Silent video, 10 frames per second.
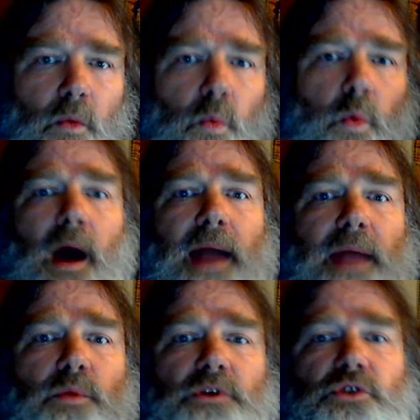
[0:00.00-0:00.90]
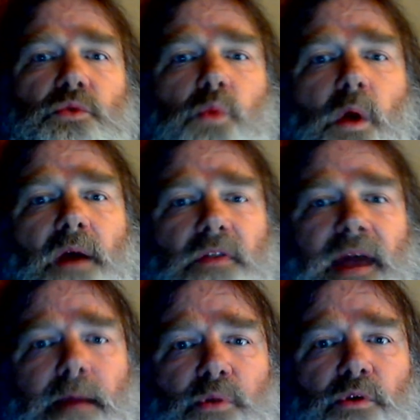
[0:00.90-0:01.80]
why would you want
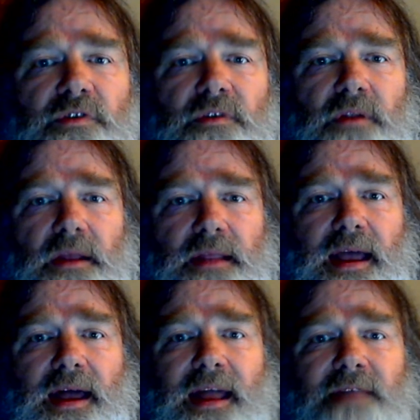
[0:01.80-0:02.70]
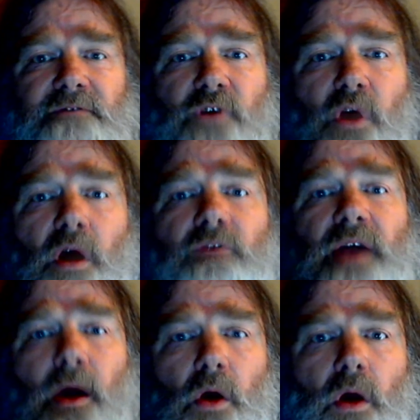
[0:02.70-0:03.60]
that person involved at
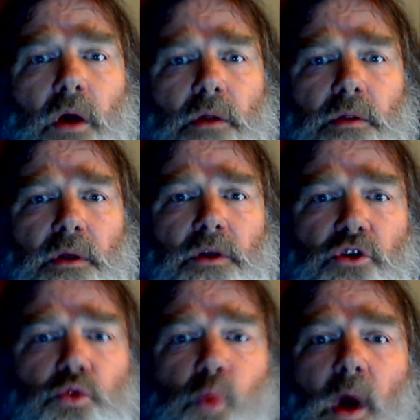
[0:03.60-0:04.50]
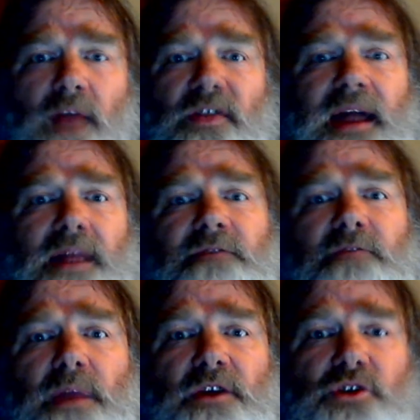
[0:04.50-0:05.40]
all? You want that
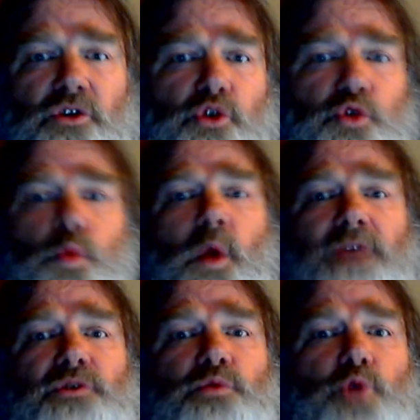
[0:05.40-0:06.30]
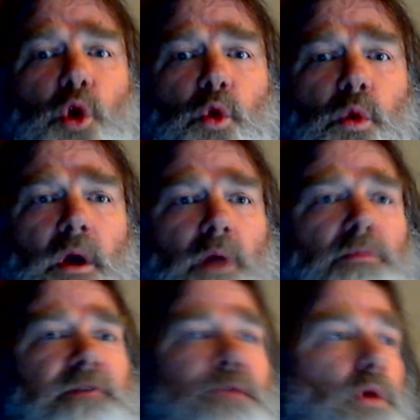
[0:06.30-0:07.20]
information. You want to know
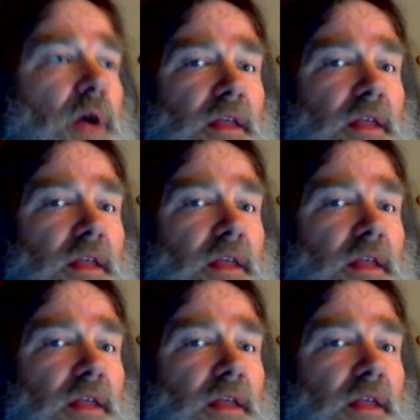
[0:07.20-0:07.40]
before